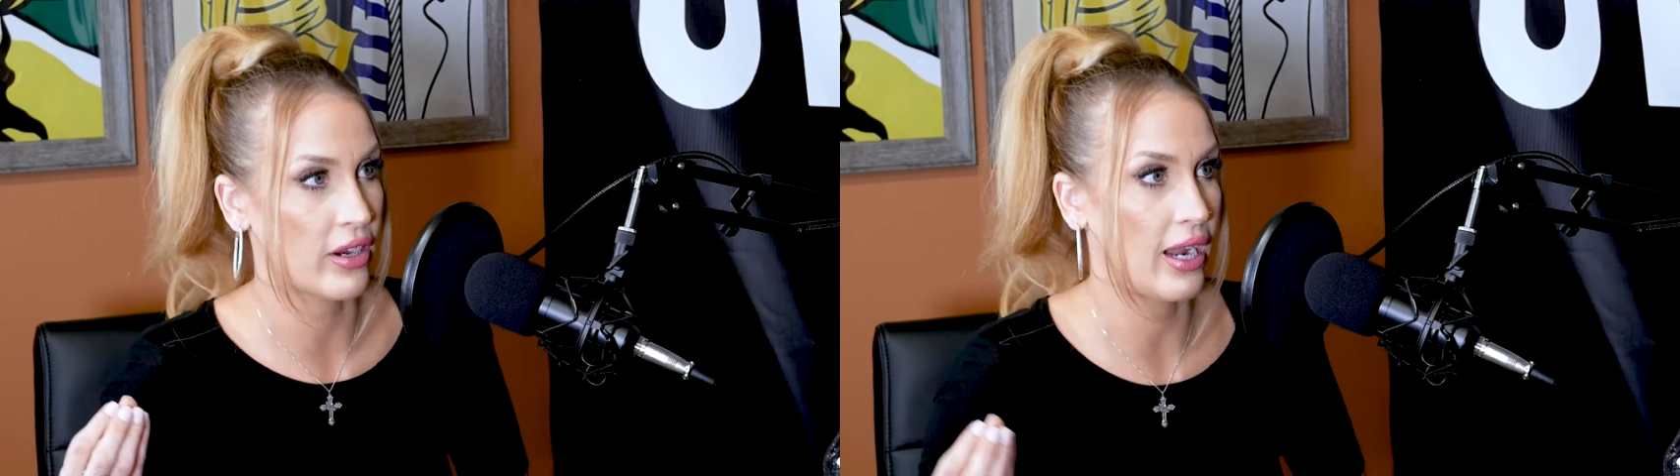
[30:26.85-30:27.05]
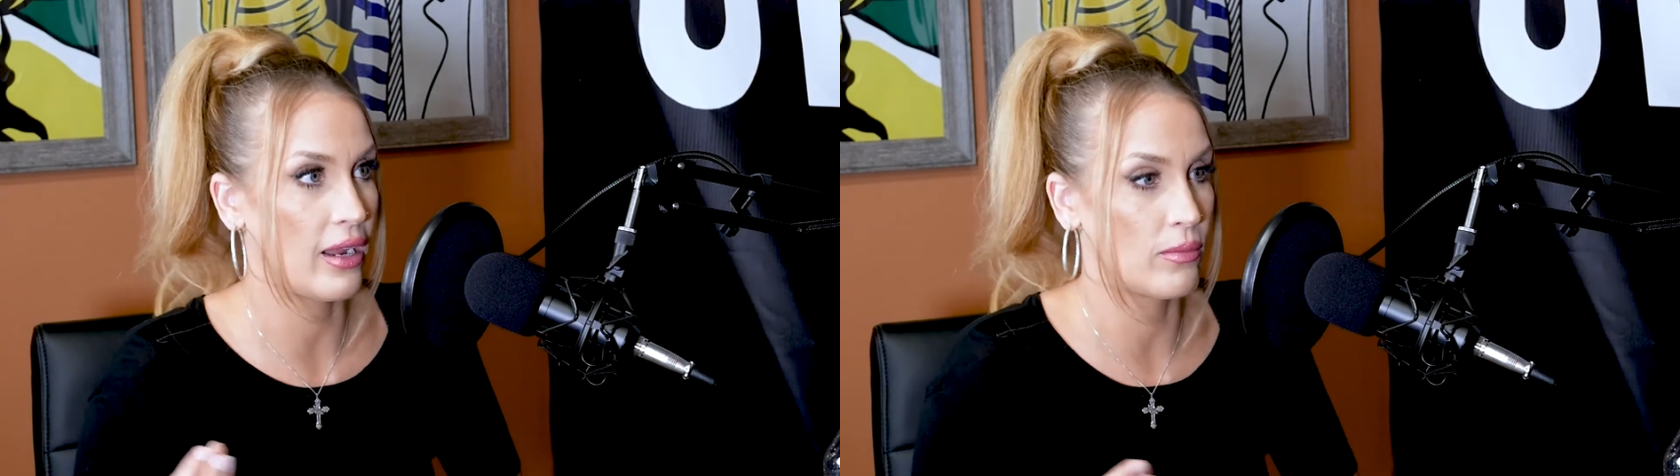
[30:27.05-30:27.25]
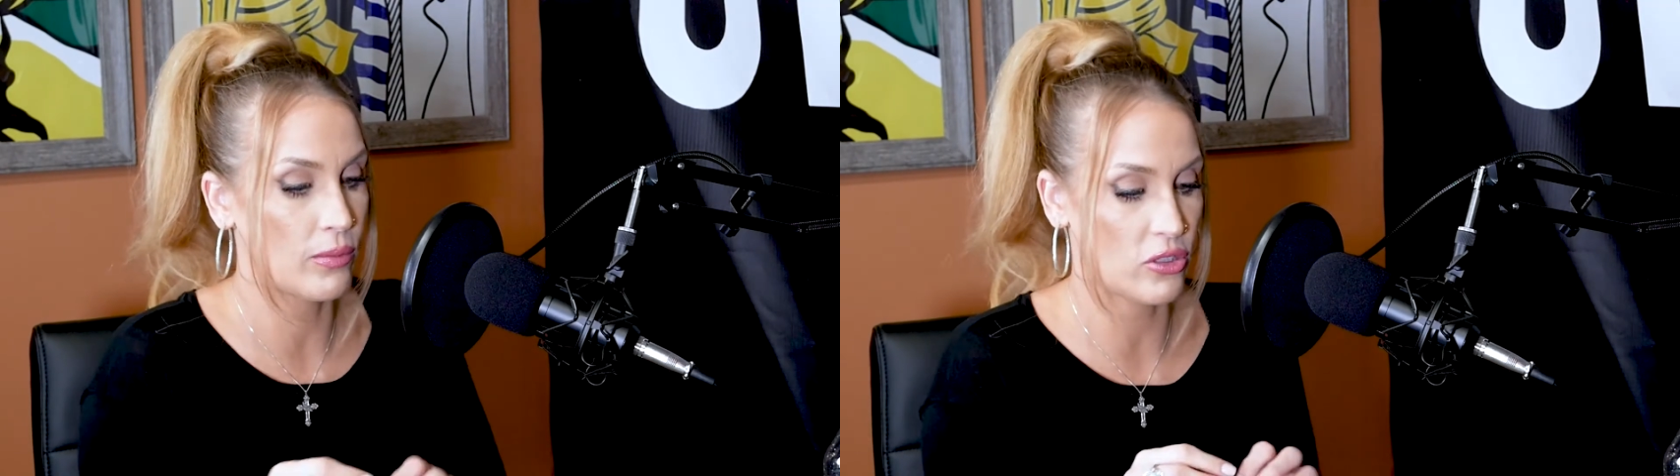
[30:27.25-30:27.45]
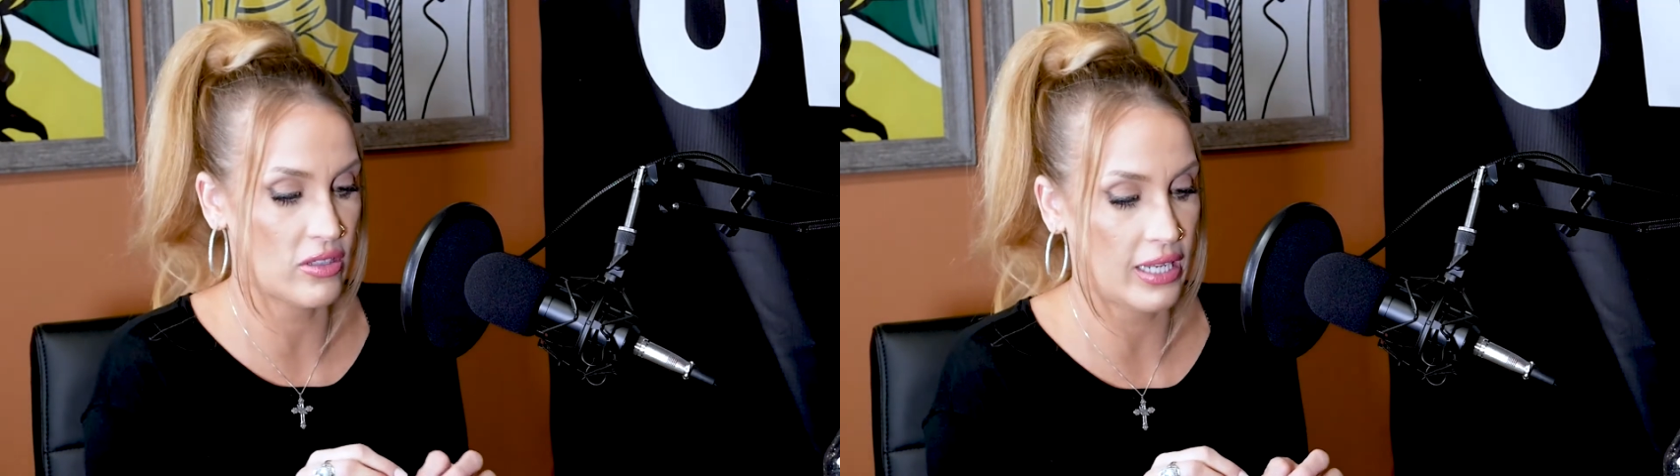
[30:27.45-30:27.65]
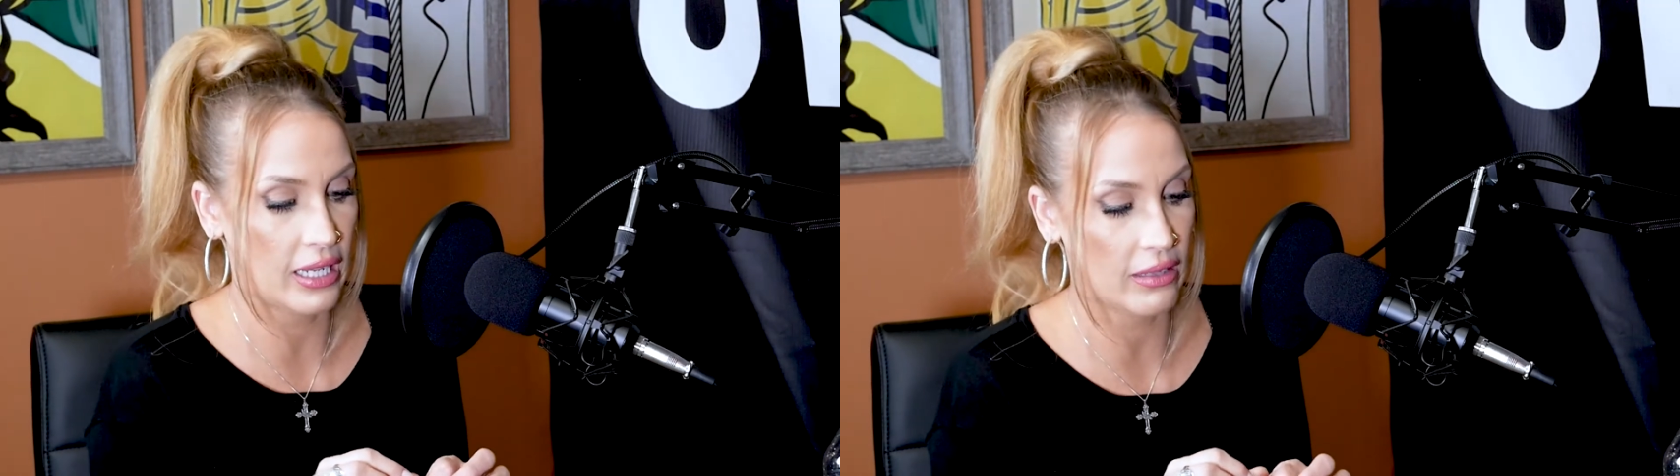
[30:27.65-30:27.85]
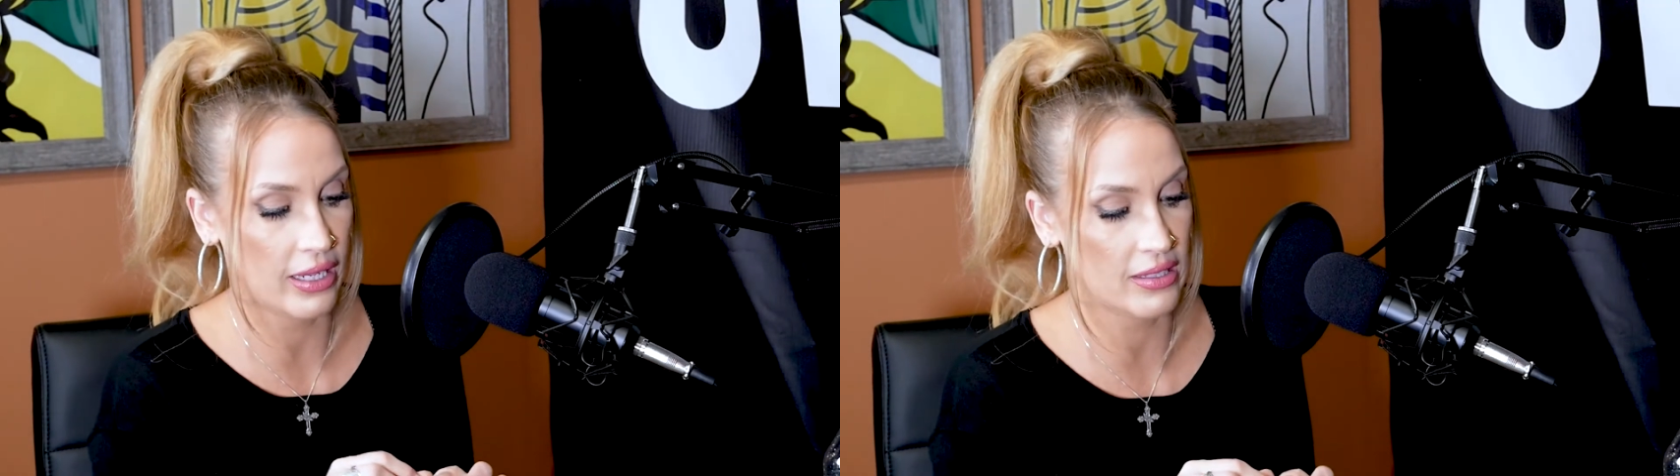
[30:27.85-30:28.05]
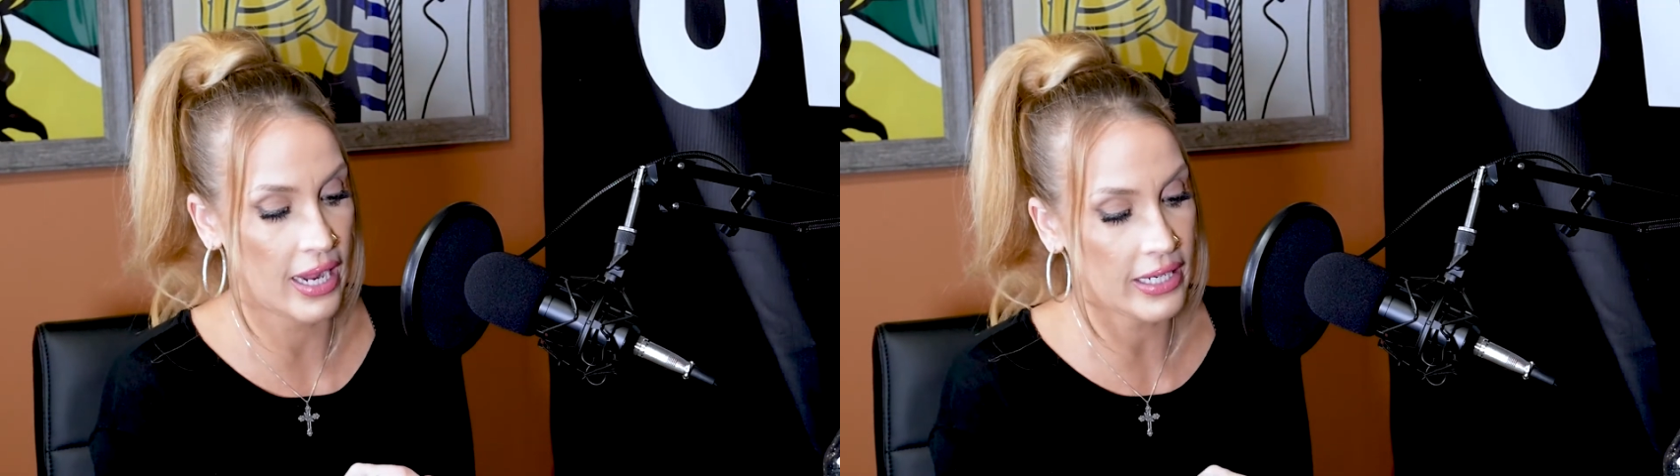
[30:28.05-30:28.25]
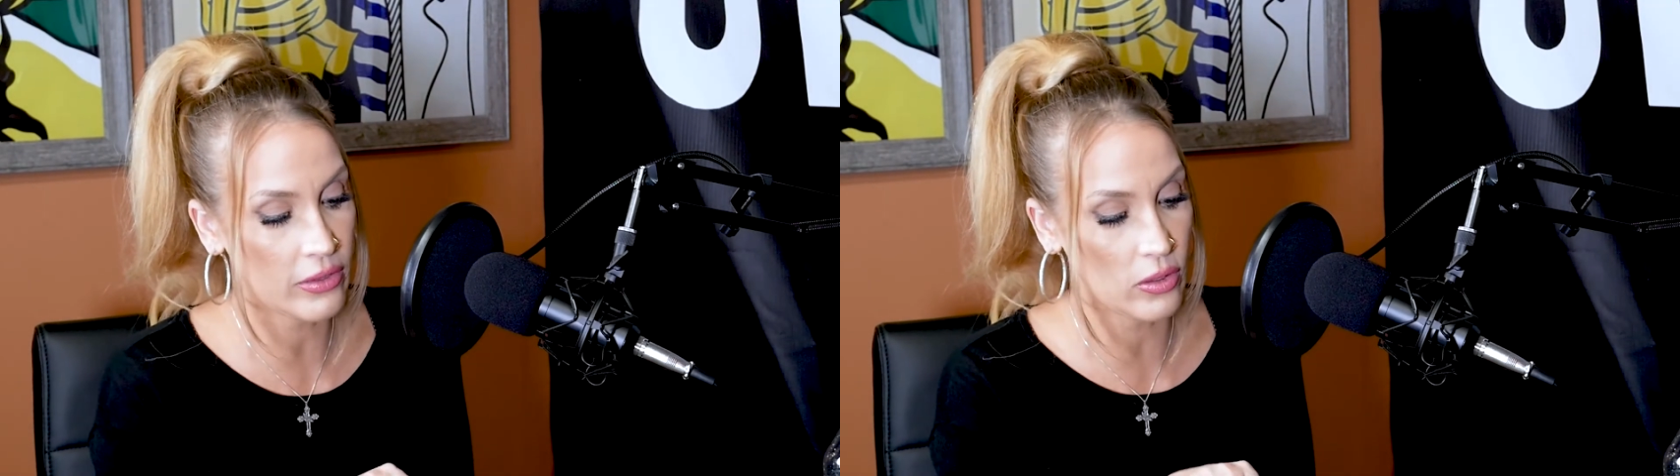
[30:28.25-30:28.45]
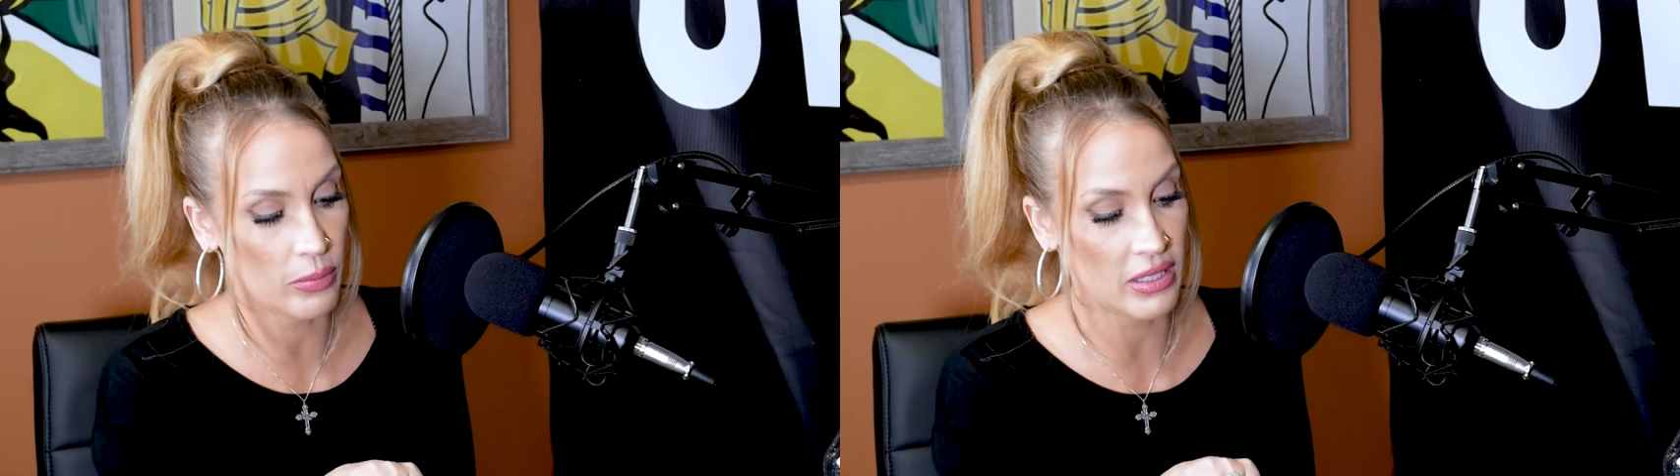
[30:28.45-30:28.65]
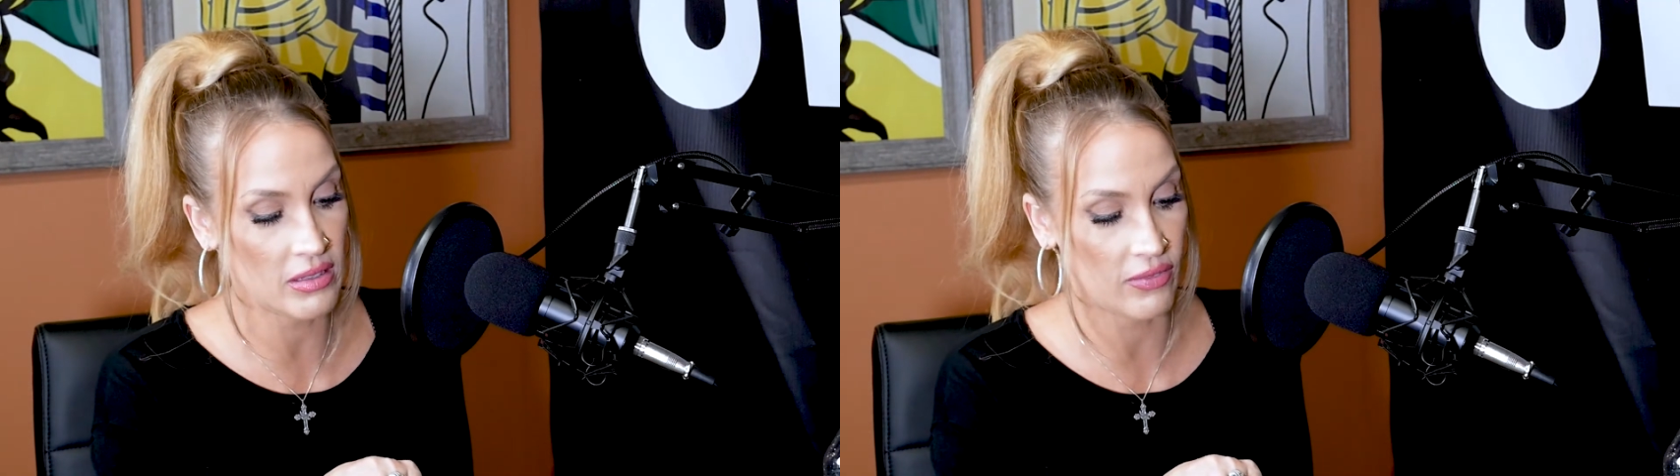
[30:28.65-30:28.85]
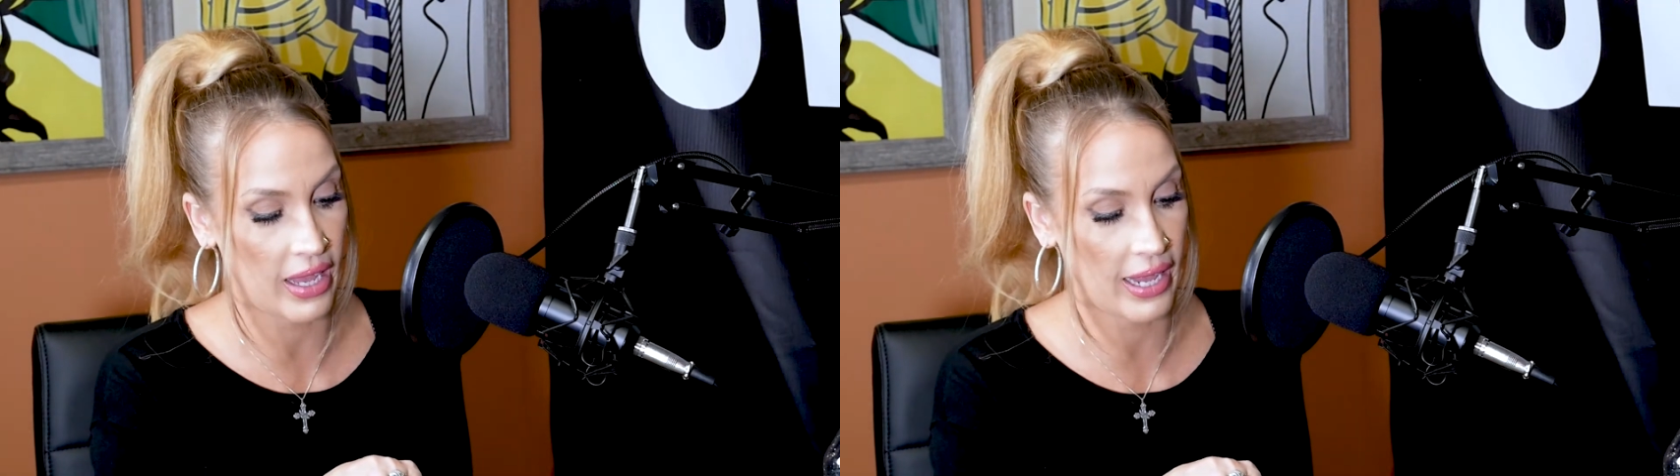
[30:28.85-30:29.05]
And I remember just taking like a tiny little piece of it.